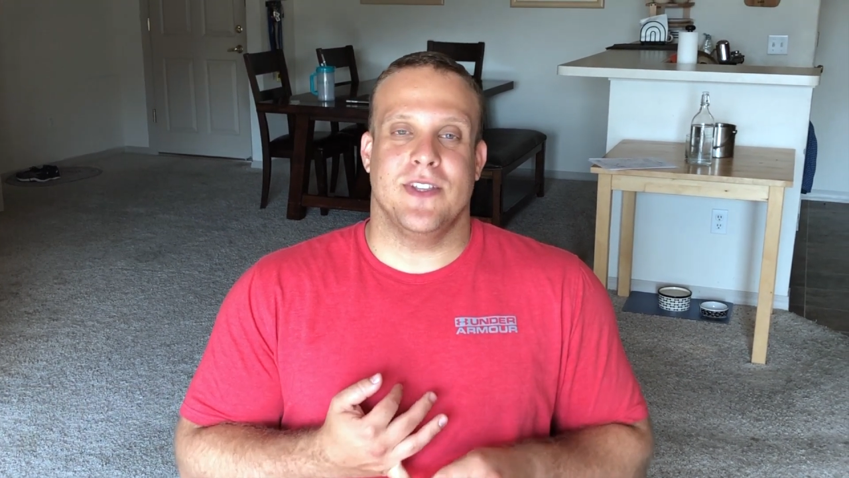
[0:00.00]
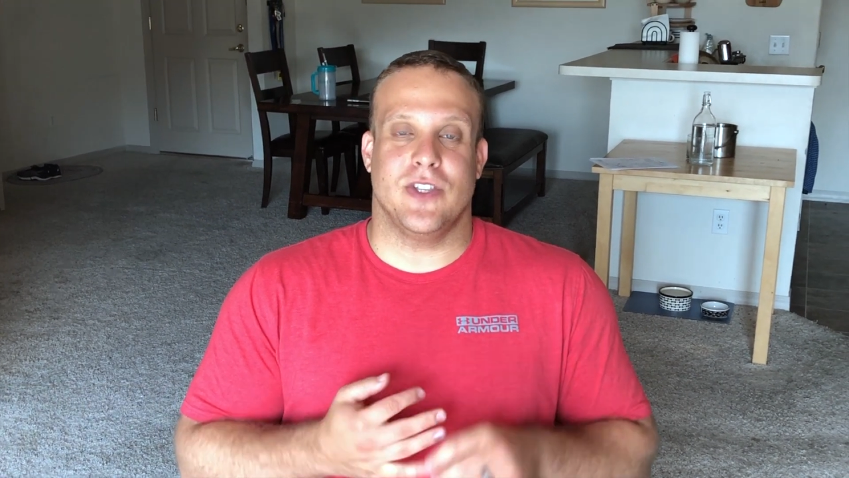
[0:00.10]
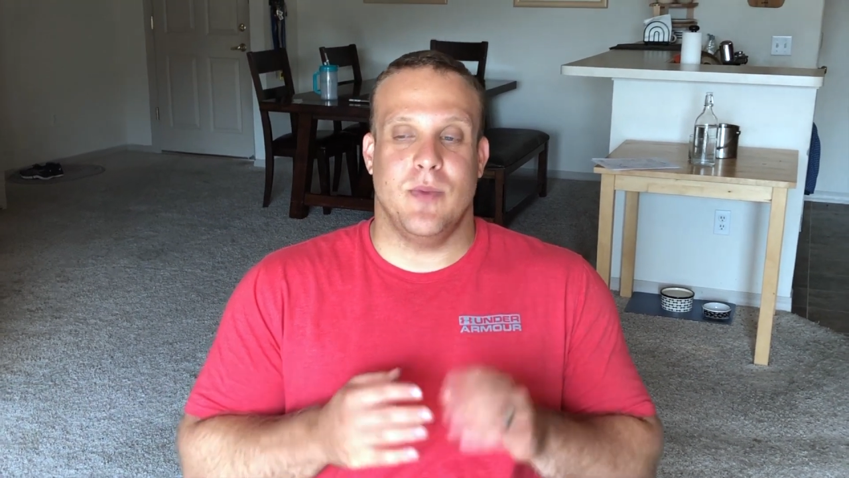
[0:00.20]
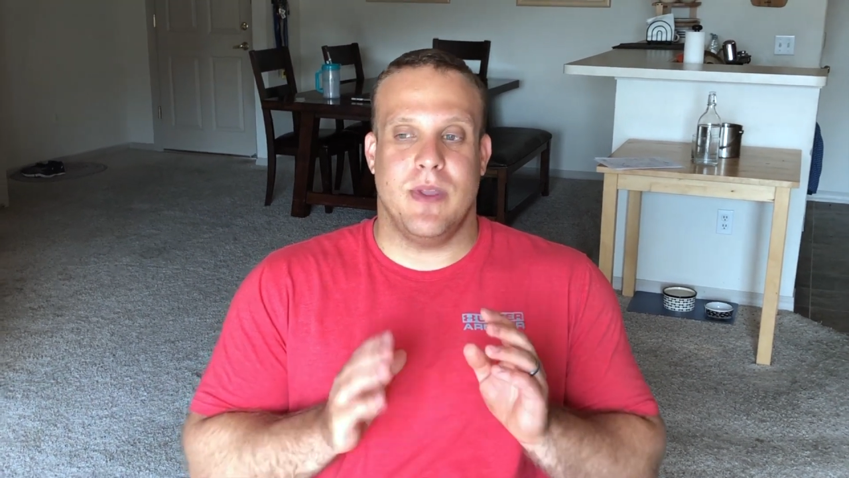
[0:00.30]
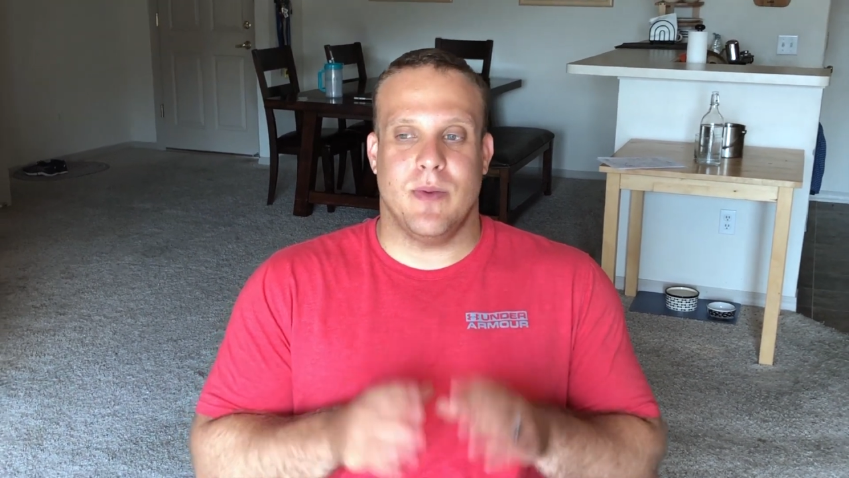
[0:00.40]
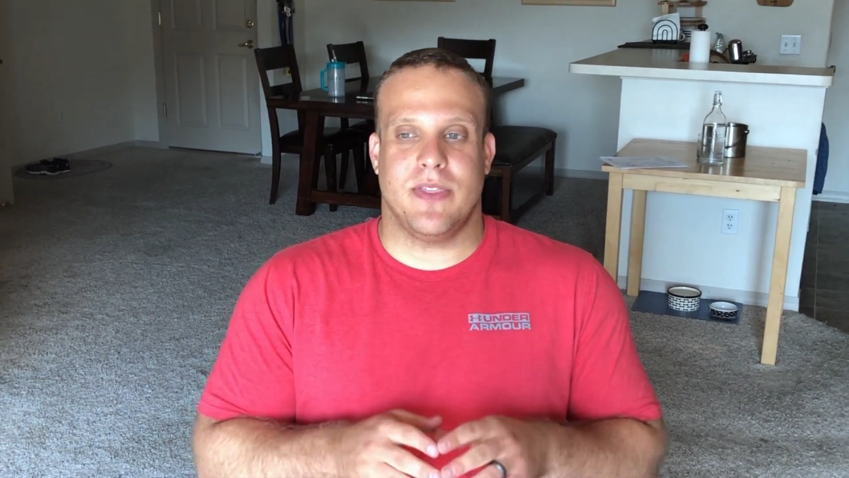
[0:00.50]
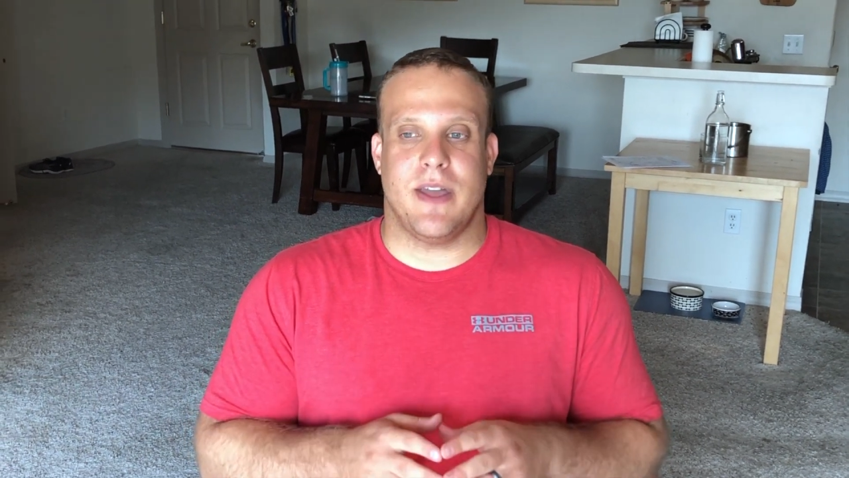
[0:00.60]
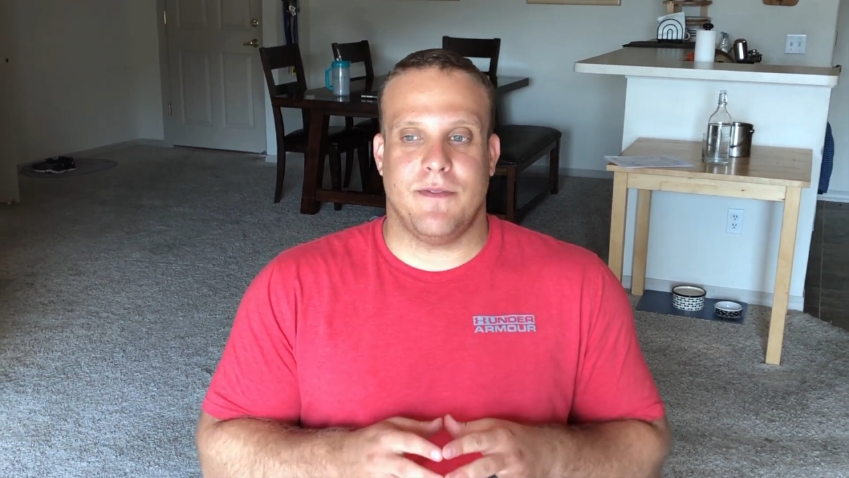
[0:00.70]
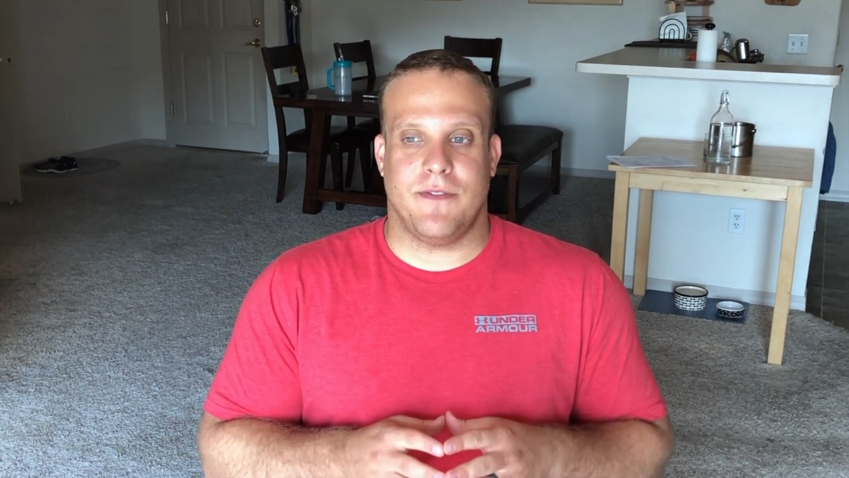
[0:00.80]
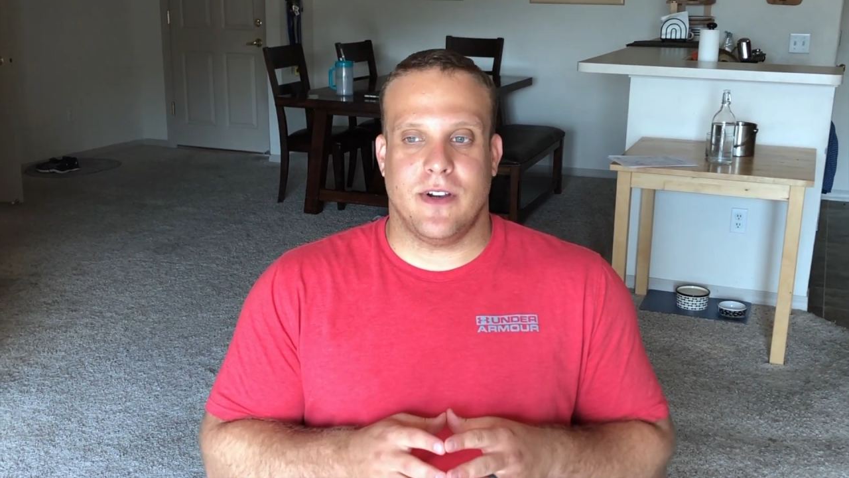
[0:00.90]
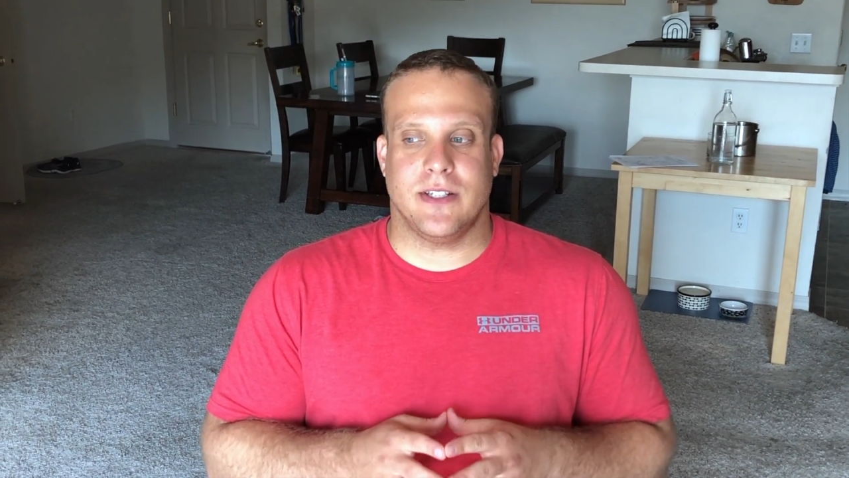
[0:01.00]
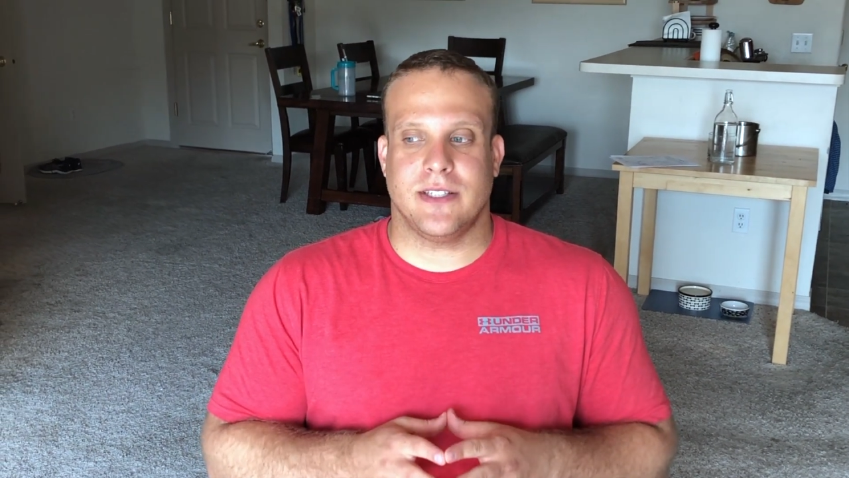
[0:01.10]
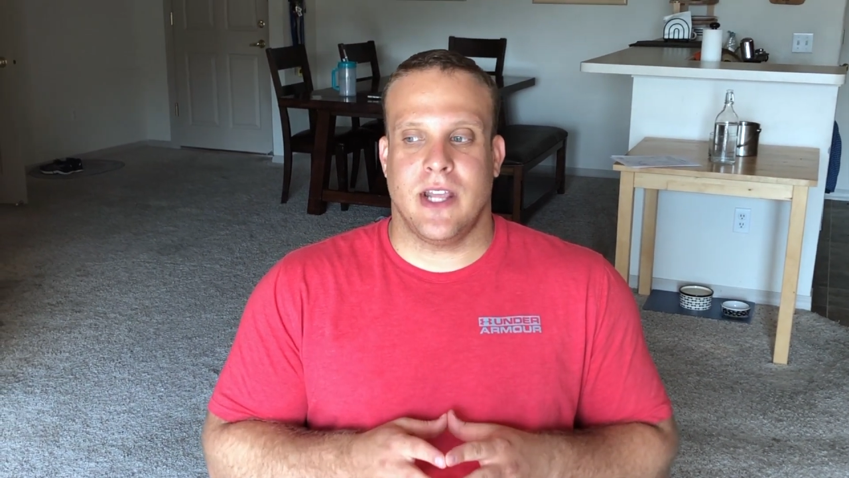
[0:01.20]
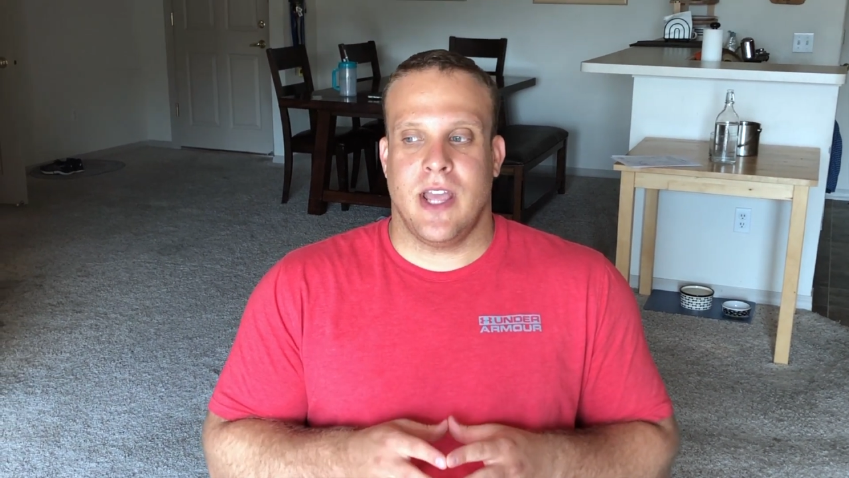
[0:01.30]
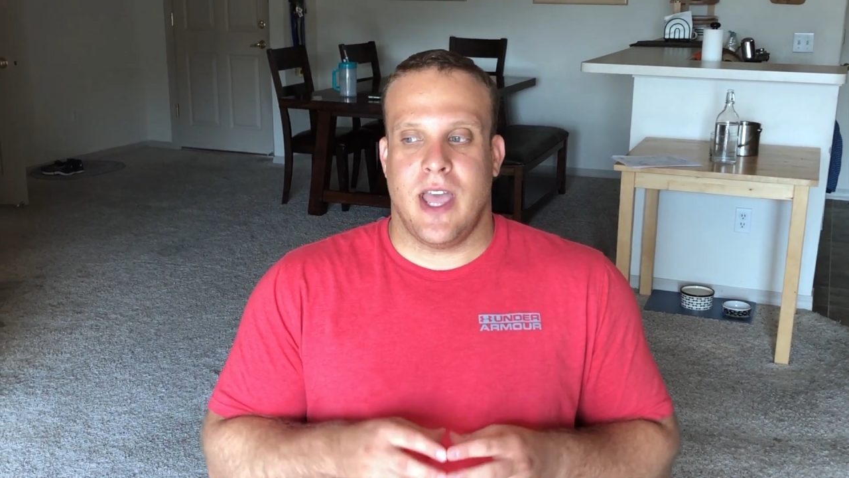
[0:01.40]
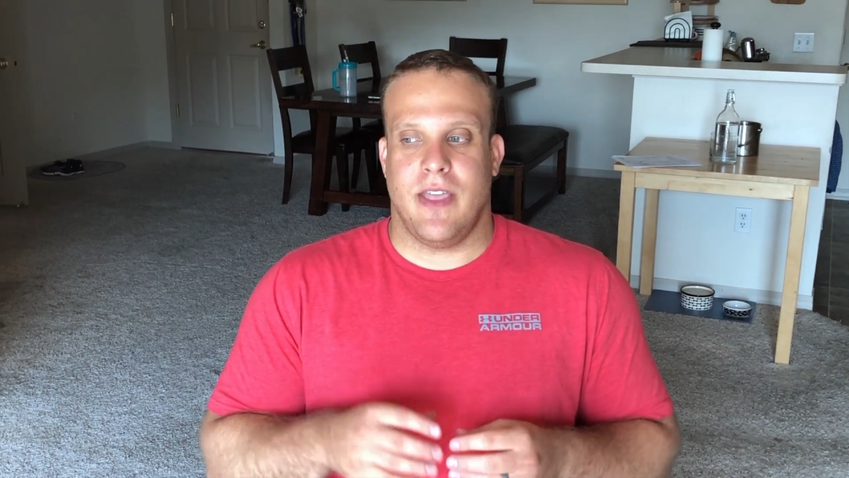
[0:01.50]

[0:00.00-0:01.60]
So you meet with them first,